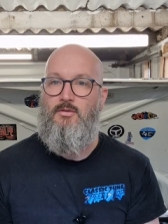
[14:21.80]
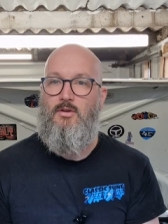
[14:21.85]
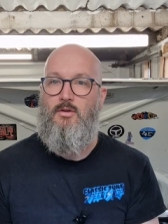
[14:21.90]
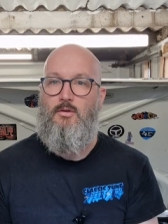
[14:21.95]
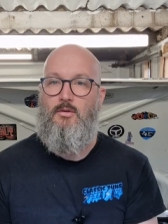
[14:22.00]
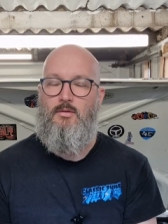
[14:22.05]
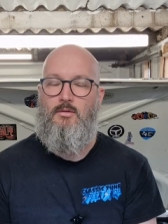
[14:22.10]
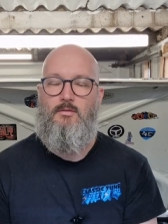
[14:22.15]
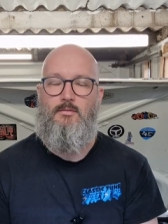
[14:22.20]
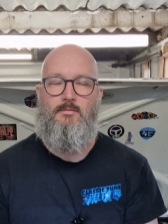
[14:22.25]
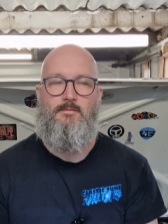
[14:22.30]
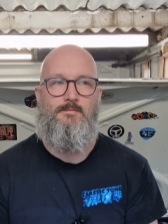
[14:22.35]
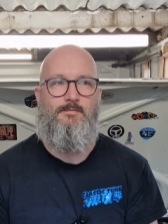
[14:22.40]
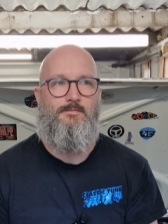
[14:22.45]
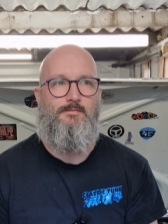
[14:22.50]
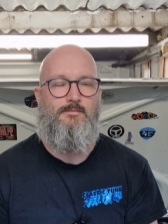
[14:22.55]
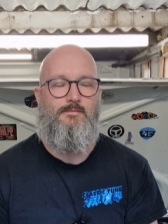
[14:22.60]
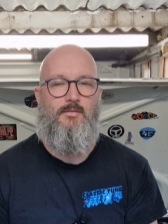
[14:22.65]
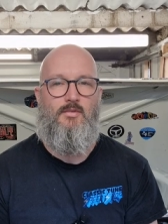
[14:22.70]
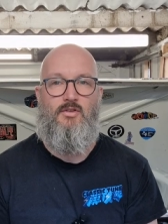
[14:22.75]
A few,
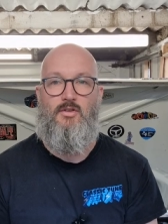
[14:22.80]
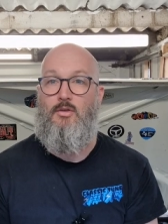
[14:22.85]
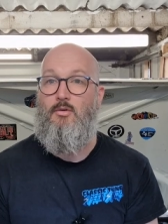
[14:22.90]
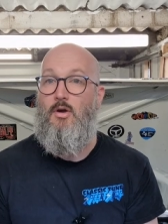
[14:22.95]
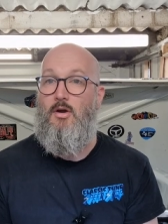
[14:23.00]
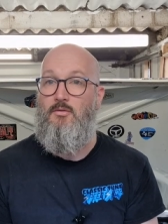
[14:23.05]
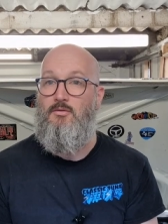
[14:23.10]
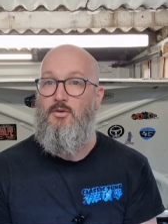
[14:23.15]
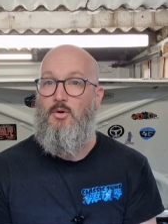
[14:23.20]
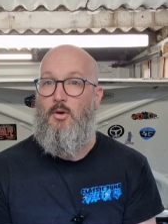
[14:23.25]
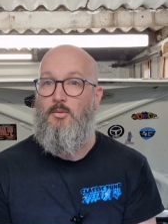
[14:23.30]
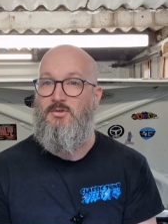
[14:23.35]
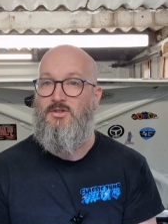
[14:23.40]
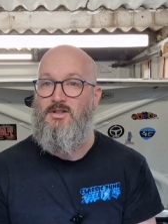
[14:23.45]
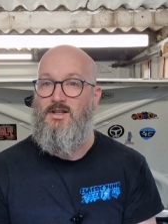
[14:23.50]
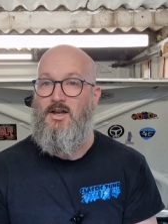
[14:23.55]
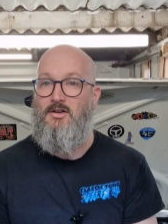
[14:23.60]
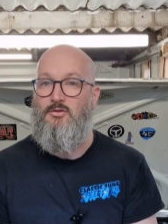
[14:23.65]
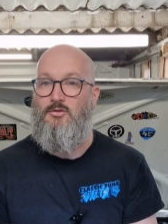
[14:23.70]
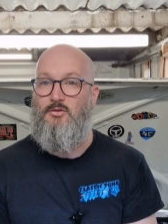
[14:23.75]
so there are a few
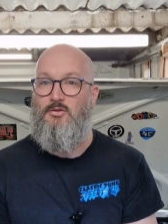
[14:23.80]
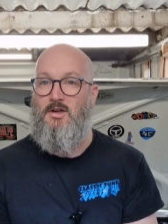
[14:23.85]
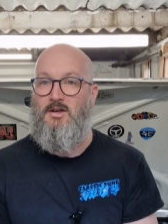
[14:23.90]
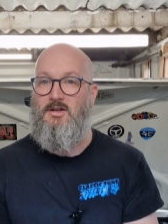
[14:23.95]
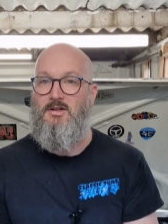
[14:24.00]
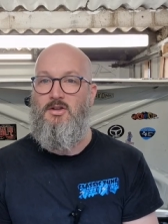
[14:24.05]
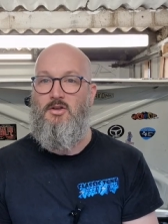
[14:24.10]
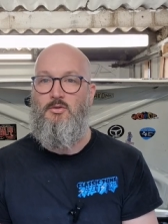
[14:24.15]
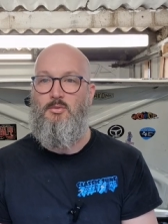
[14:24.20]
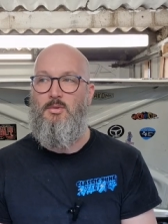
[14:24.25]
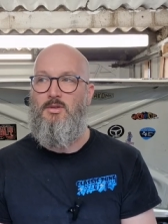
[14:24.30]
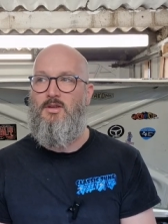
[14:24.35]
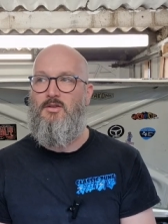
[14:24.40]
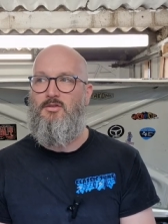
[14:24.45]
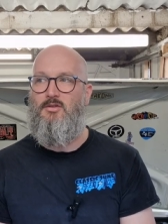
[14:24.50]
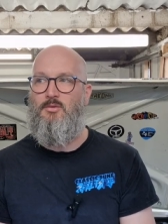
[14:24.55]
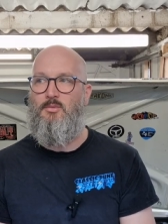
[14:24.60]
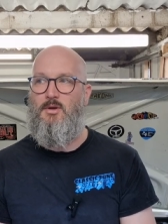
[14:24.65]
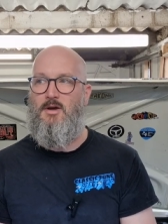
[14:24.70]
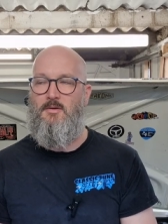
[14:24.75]
optional extras I can use with
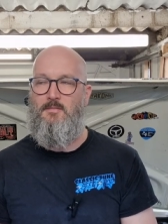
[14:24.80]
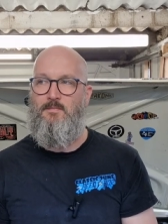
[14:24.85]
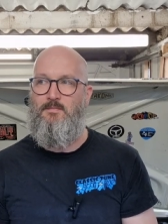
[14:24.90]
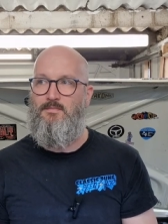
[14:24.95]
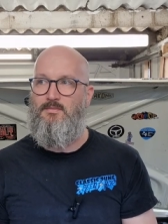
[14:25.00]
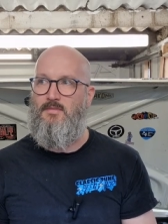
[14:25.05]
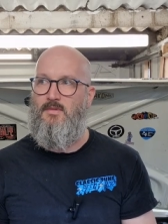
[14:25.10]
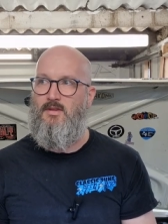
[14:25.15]
this as well.